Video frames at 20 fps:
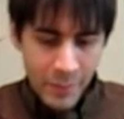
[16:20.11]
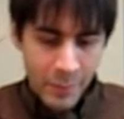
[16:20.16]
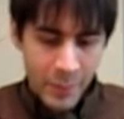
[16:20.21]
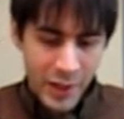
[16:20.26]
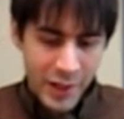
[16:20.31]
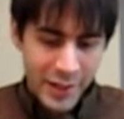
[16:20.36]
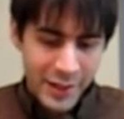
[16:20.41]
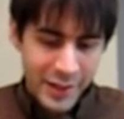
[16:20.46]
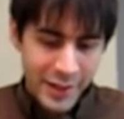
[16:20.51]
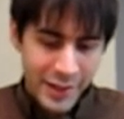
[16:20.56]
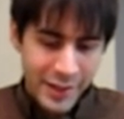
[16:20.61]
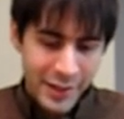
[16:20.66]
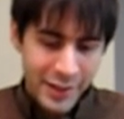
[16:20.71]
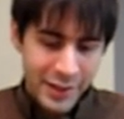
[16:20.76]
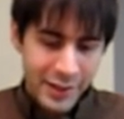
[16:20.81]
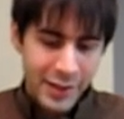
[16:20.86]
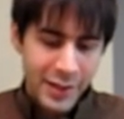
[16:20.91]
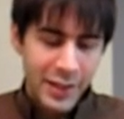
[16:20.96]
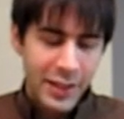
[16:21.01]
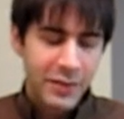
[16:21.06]
But
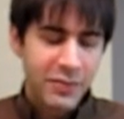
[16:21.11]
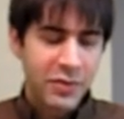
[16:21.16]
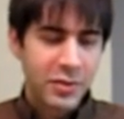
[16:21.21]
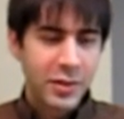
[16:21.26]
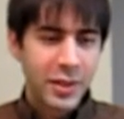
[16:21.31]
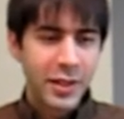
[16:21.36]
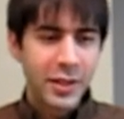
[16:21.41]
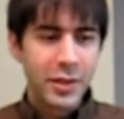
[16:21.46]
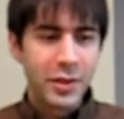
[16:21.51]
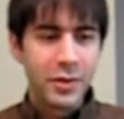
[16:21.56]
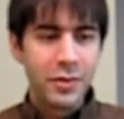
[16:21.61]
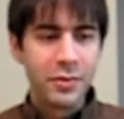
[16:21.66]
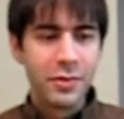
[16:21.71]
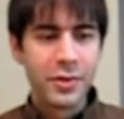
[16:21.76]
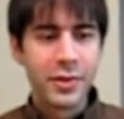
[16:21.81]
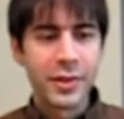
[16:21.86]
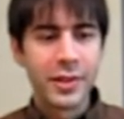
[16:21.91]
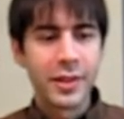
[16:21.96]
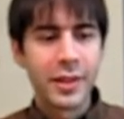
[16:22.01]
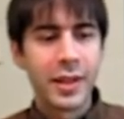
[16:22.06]
if you're not
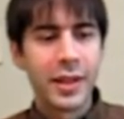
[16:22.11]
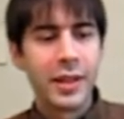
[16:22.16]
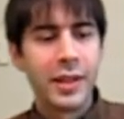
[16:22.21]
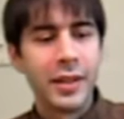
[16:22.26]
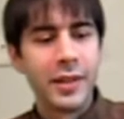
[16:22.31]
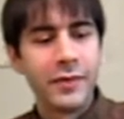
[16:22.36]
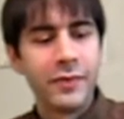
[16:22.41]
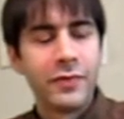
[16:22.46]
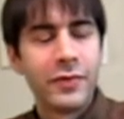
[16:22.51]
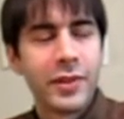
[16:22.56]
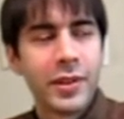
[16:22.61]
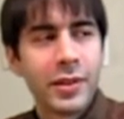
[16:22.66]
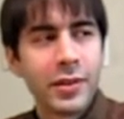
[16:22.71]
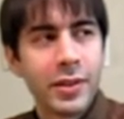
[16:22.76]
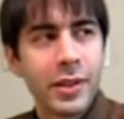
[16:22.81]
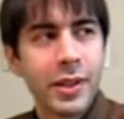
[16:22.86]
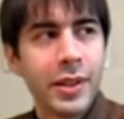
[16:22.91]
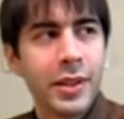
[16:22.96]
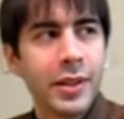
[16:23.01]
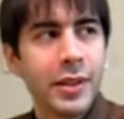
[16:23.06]
using a
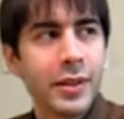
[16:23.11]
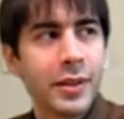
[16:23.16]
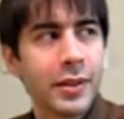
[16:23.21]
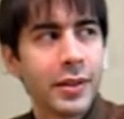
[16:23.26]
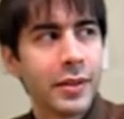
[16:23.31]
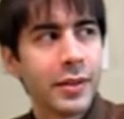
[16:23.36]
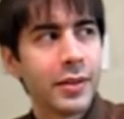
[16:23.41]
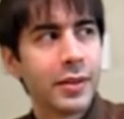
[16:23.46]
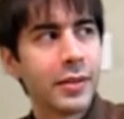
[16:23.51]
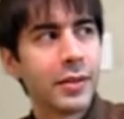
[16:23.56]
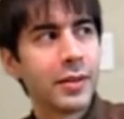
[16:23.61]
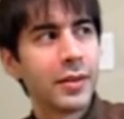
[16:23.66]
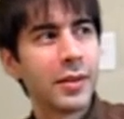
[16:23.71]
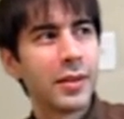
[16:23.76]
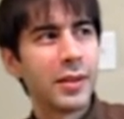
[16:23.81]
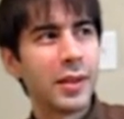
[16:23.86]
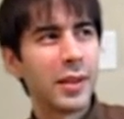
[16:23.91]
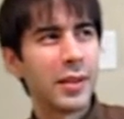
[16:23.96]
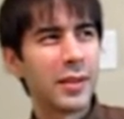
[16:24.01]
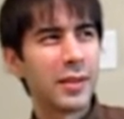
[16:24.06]
very,
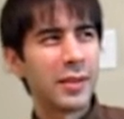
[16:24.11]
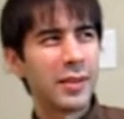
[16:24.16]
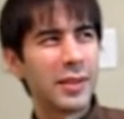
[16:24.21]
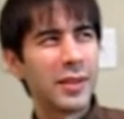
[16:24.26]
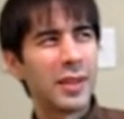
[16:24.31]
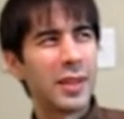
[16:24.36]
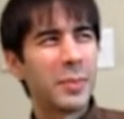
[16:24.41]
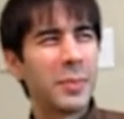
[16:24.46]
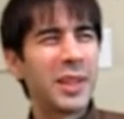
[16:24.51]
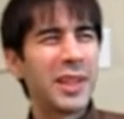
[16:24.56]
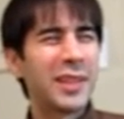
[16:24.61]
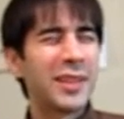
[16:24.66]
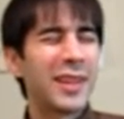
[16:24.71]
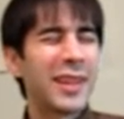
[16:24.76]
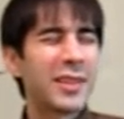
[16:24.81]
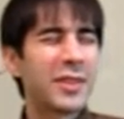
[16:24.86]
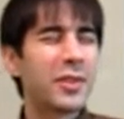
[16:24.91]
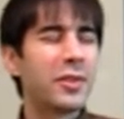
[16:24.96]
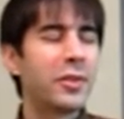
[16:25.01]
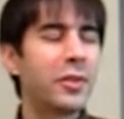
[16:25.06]

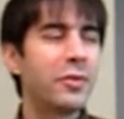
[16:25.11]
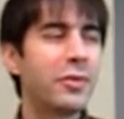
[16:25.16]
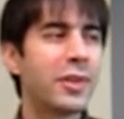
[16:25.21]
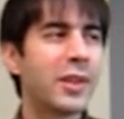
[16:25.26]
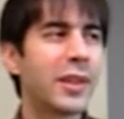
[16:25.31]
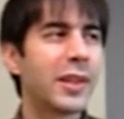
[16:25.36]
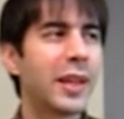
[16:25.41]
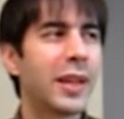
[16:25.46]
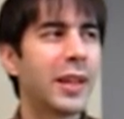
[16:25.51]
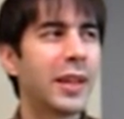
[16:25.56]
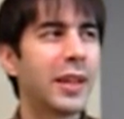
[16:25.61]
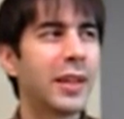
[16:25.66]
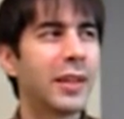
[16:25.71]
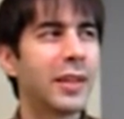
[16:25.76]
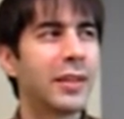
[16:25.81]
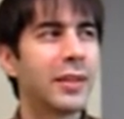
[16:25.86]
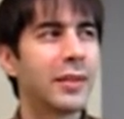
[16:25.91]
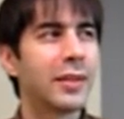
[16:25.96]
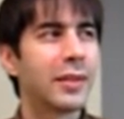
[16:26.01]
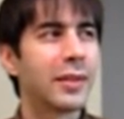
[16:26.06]
unless you're using
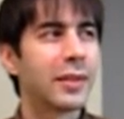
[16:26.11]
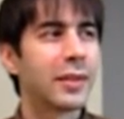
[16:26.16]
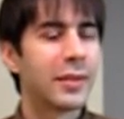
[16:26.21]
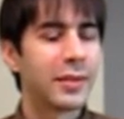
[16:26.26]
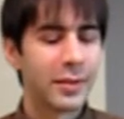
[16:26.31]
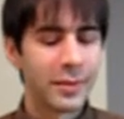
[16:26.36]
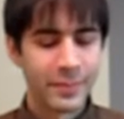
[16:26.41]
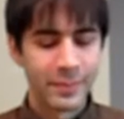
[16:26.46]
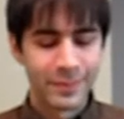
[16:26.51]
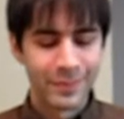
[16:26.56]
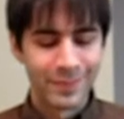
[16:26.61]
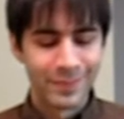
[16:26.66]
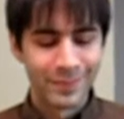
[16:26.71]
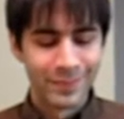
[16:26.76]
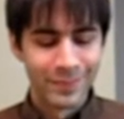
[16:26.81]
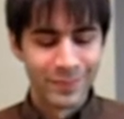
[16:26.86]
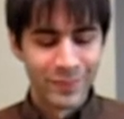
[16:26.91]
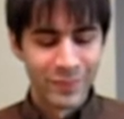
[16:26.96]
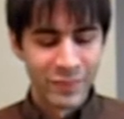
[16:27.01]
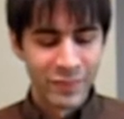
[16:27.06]
a
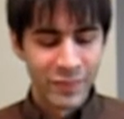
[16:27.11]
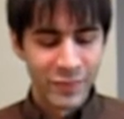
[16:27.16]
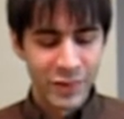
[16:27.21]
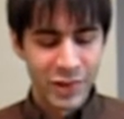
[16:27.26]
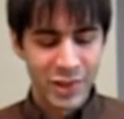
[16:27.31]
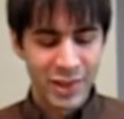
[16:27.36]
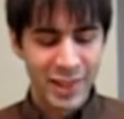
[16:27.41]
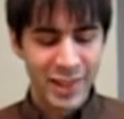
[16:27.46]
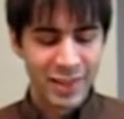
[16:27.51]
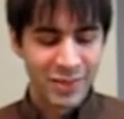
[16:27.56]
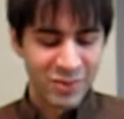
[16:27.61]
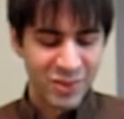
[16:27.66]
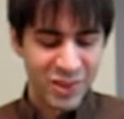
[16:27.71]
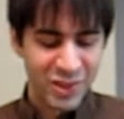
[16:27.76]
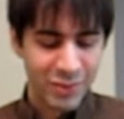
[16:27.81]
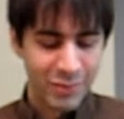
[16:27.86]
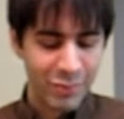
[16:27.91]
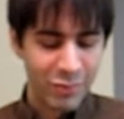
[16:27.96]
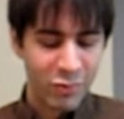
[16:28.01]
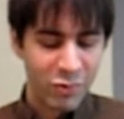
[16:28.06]
just like
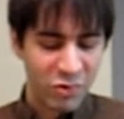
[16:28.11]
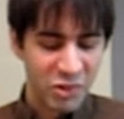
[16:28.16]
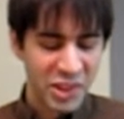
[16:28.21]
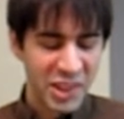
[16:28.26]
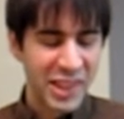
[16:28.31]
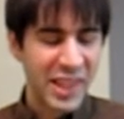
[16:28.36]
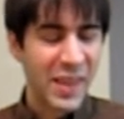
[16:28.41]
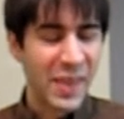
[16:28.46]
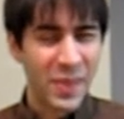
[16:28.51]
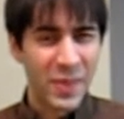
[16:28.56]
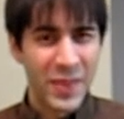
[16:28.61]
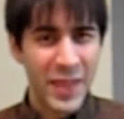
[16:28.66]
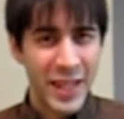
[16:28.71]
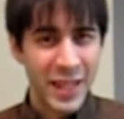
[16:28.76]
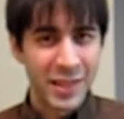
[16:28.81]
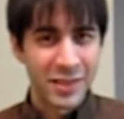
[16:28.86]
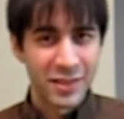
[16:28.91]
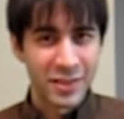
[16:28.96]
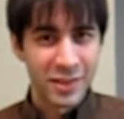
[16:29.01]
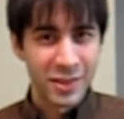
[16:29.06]
some really
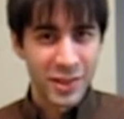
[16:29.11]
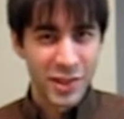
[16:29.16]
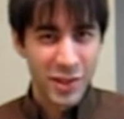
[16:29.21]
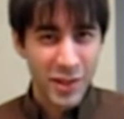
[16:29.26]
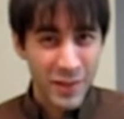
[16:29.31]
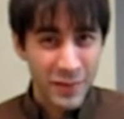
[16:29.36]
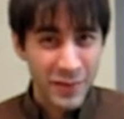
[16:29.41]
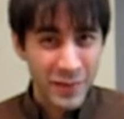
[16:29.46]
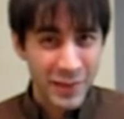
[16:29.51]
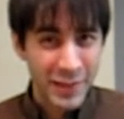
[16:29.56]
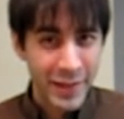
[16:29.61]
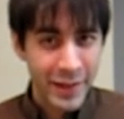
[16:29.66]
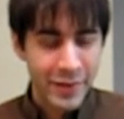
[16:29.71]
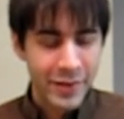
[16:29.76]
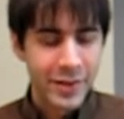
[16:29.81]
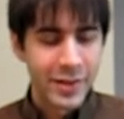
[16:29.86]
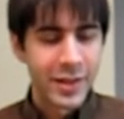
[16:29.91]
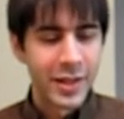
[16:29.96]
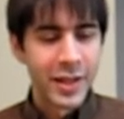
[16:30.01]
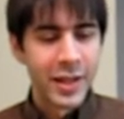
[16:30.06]
thick, soft
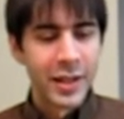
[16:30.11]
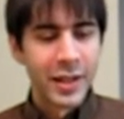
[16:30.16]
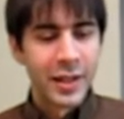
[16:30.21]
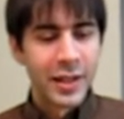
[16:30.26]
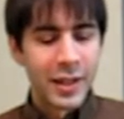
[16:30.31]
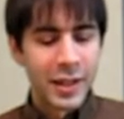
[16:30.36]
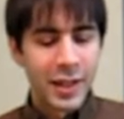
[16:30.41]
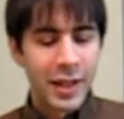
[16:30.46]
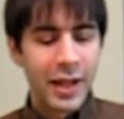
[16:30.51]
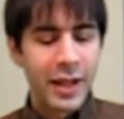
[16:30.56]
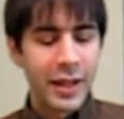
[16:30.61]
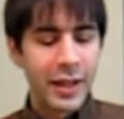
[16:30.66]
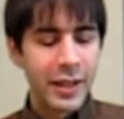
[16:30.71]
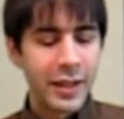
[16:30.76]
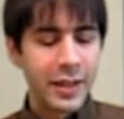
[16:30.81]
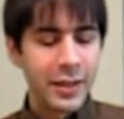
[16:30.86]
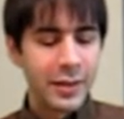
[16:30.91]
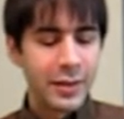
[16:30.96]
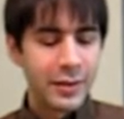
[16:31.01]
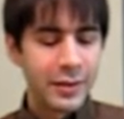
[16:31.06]
leather,
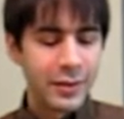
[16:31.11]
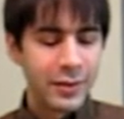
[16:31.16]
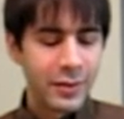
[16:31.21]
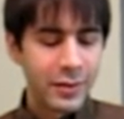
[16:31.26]
I